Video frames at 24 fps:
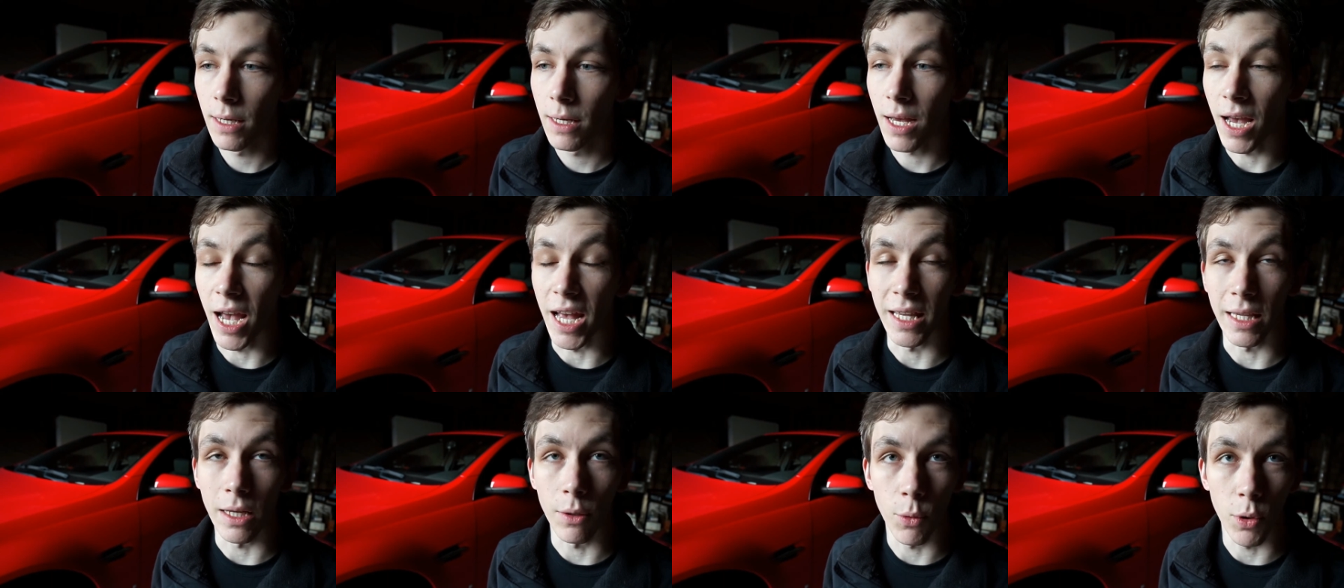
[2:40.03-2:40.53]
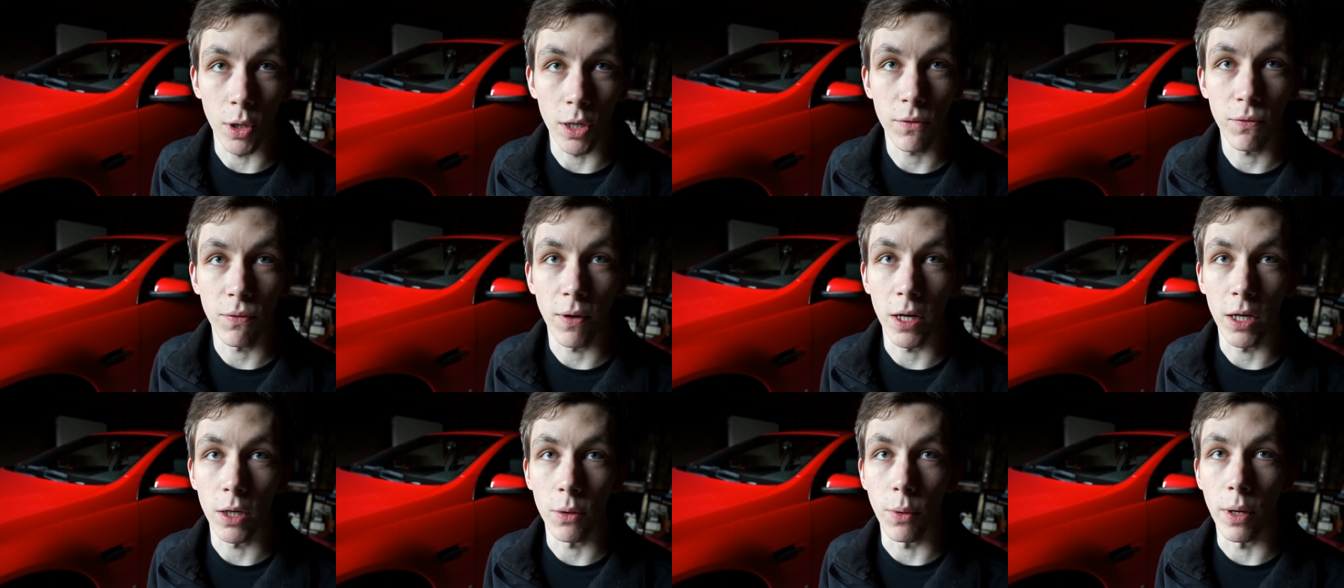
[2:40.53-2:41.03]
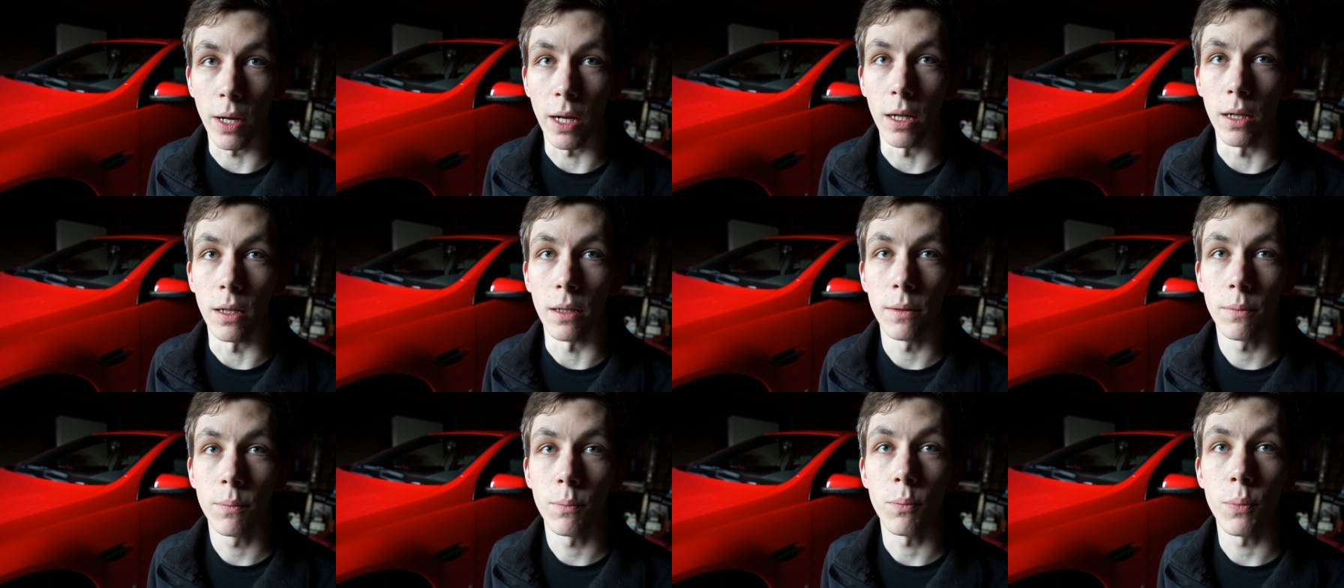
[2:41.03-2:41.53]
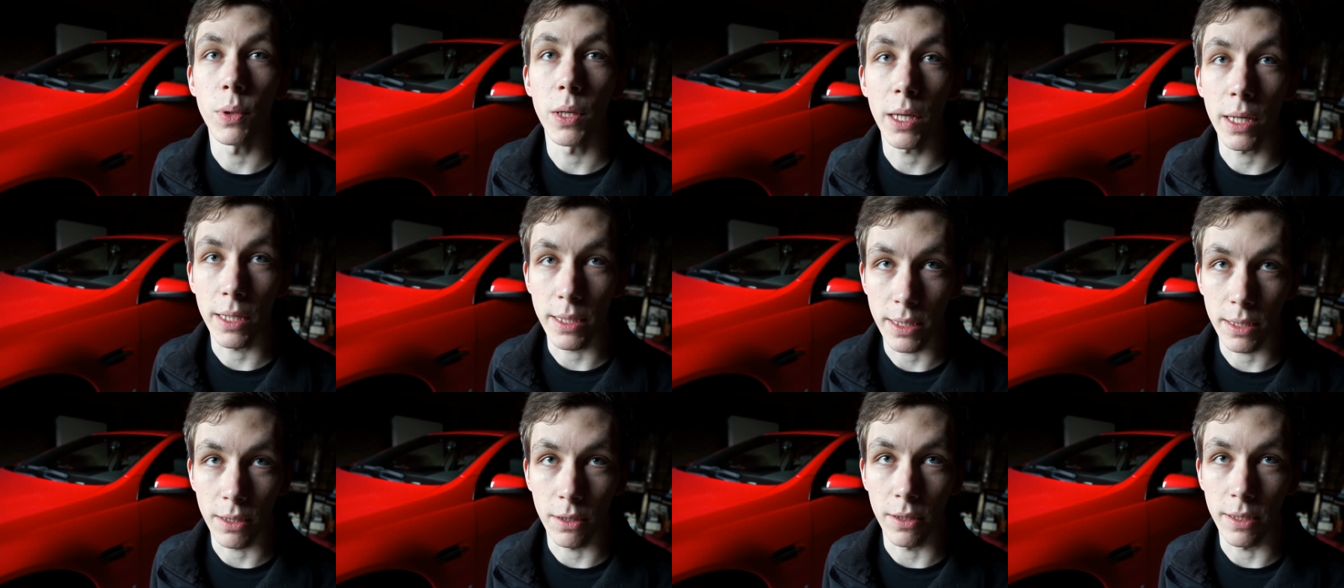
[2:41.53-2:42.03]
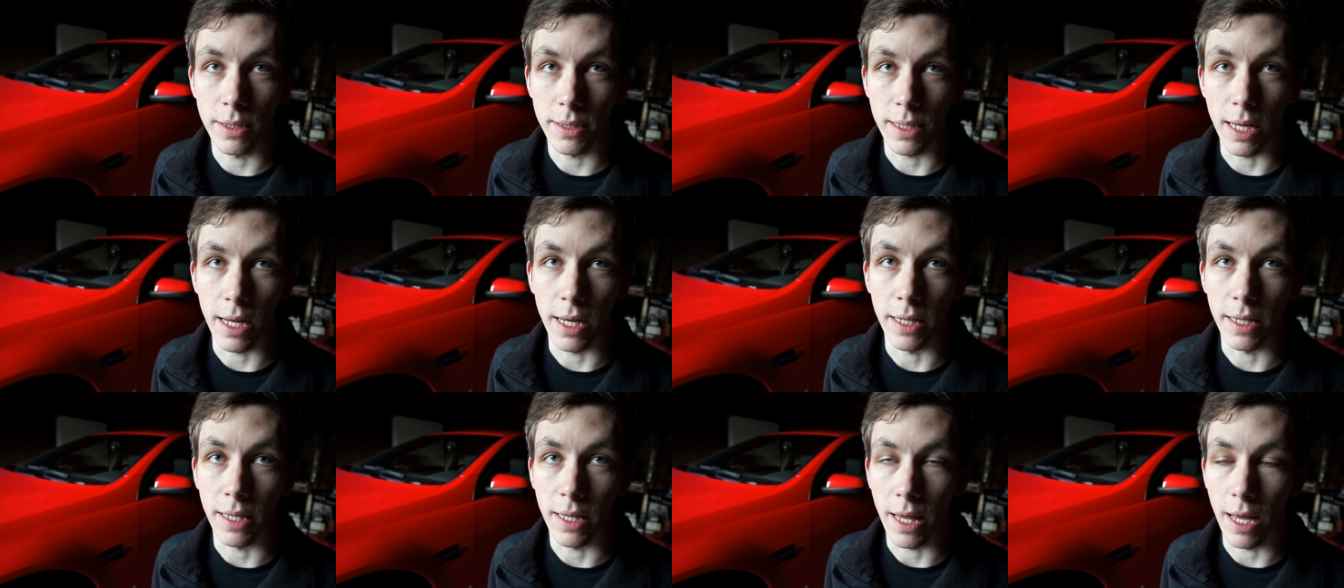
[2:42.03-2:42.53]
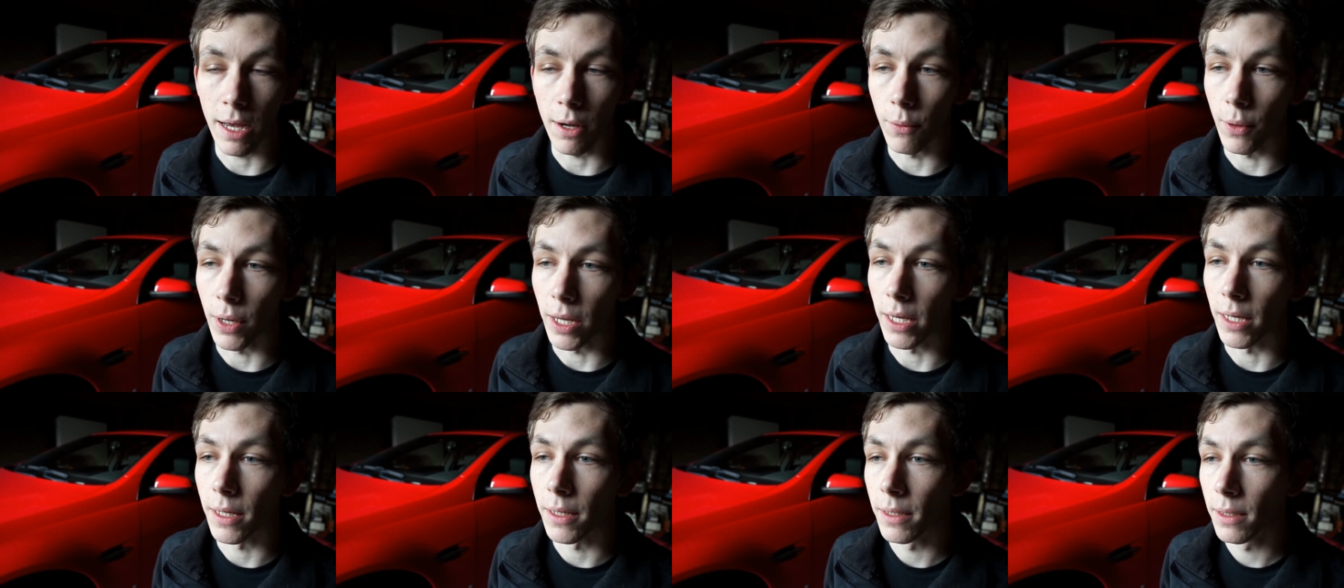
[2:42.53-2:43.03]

and they work very well because they're designed that way.